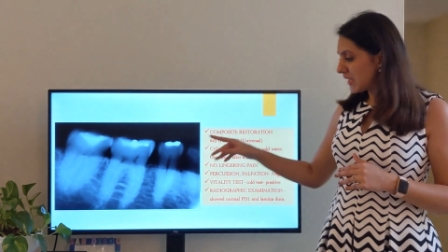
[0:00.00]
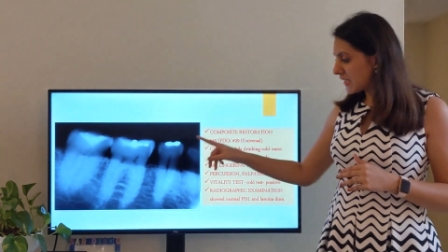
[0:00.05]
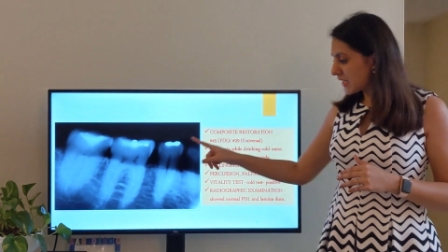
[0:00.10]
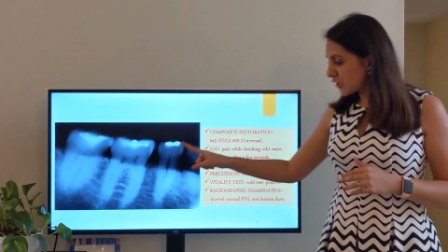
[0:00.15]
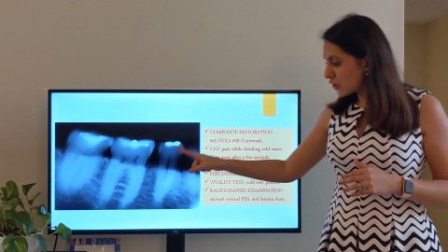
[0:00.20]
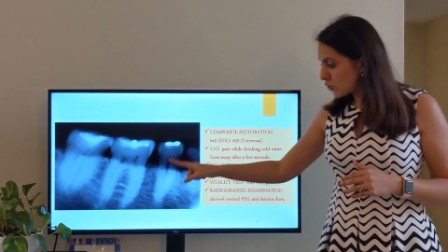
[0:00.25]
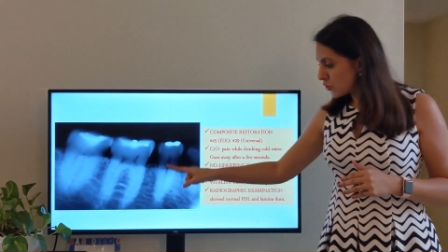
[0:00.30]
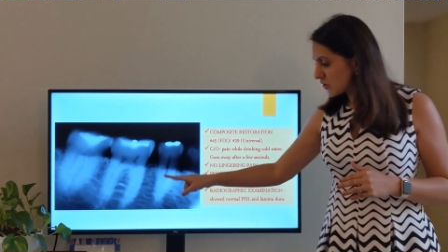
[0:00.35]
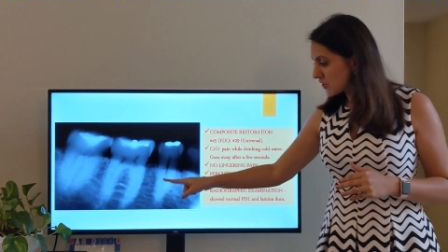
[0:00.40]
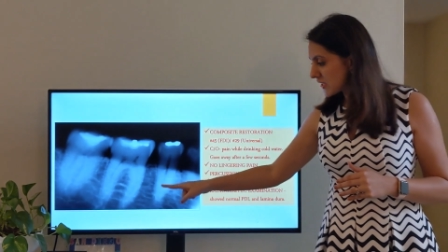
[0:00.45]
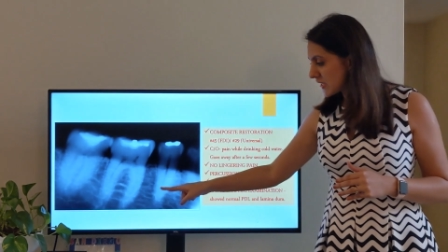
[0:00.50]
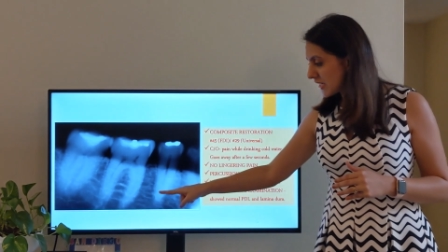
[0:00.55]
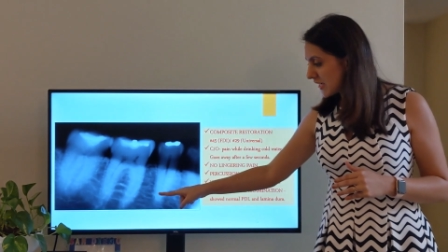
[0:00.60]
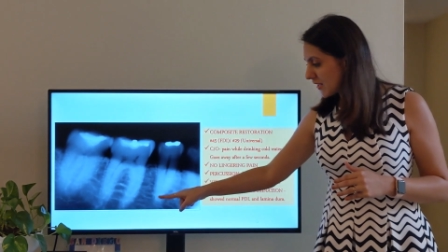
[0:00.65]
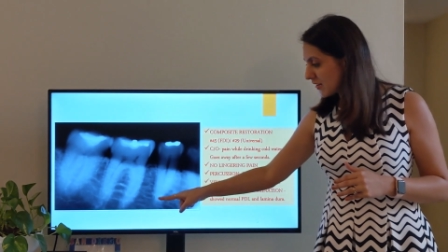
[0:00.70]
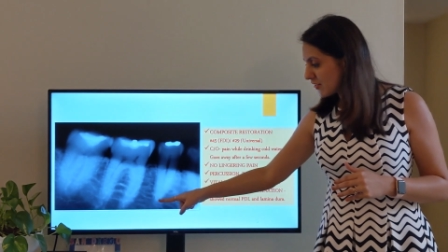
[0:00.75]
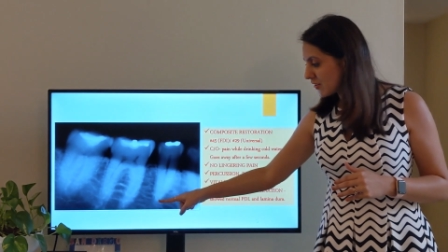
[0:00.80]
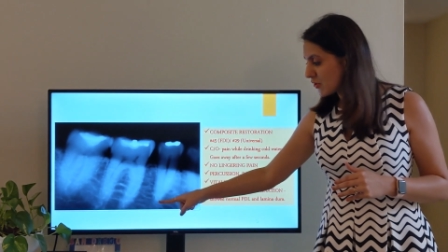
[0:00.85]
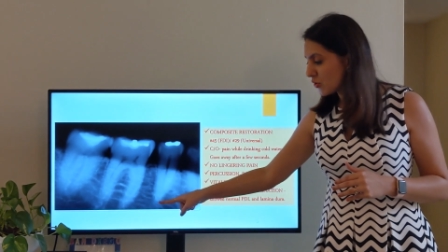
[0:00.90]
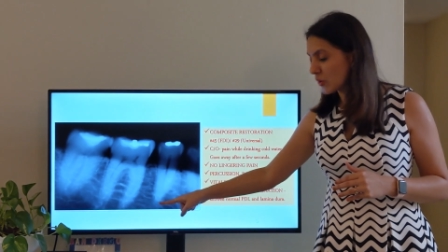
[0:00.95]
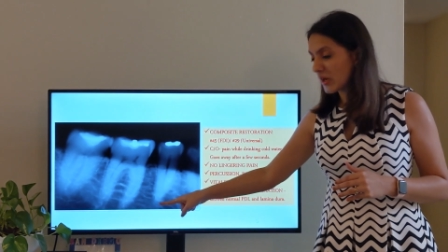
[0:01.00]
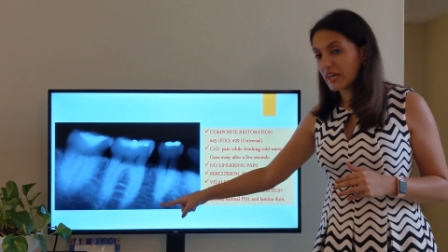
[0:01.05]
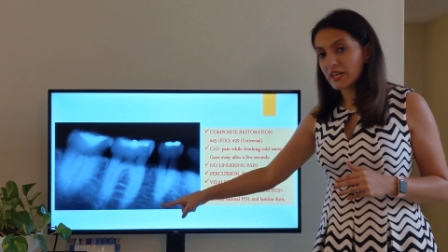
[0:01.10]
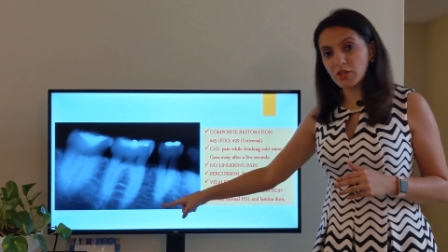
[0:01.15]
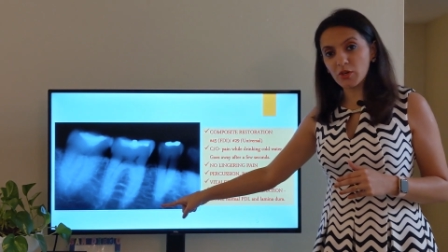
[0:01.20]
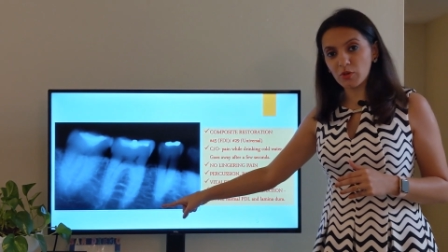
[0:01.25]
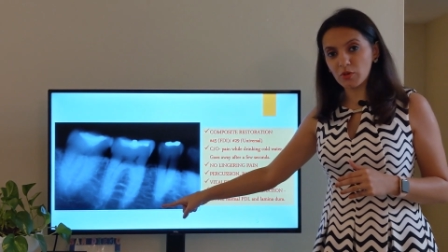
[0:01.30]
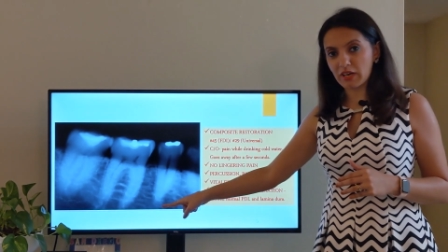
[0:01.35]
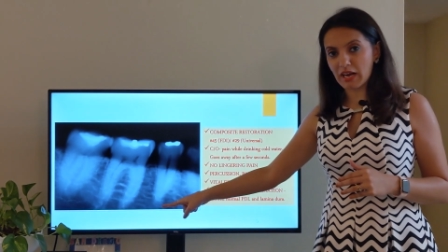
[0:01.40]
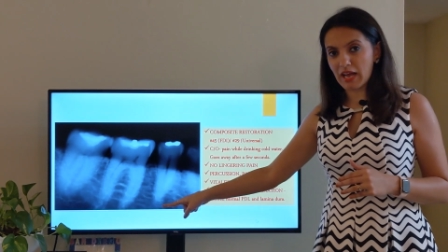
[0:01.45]
Can you see in the
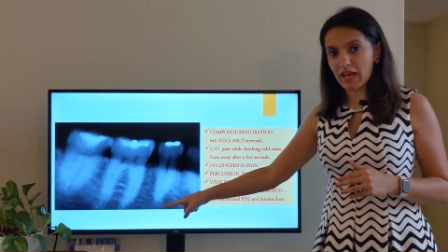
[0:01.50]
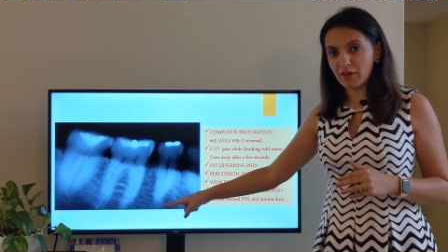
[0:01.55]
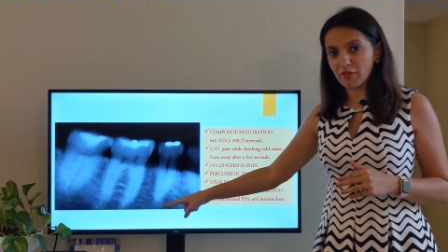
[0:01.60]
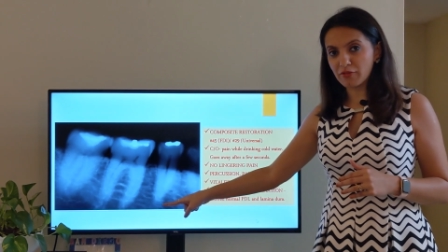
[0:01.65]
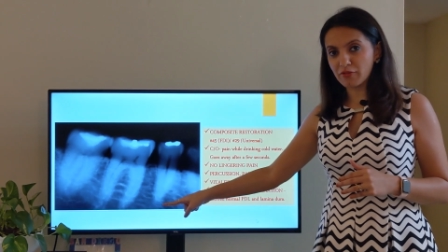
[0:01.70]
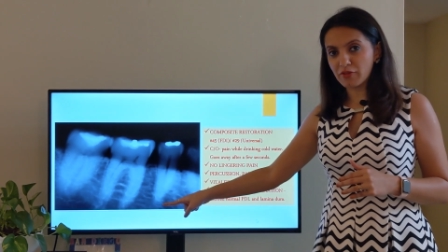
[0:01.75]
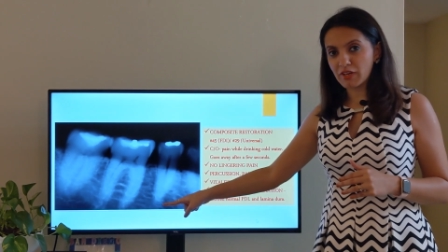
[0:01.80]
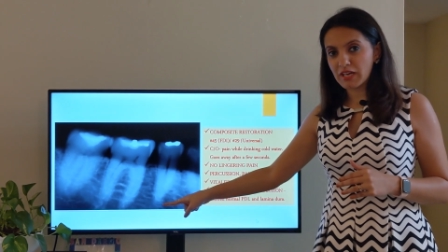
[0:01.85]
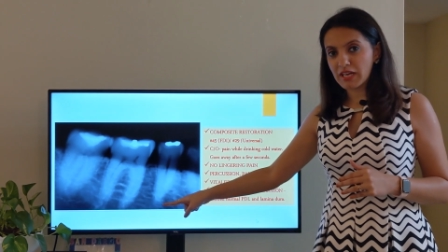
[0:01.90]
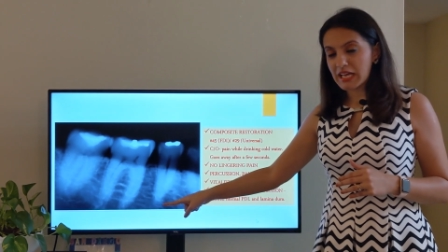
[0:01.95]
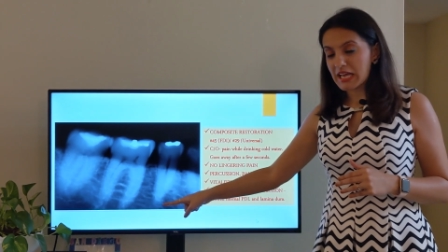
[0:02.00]
radiograph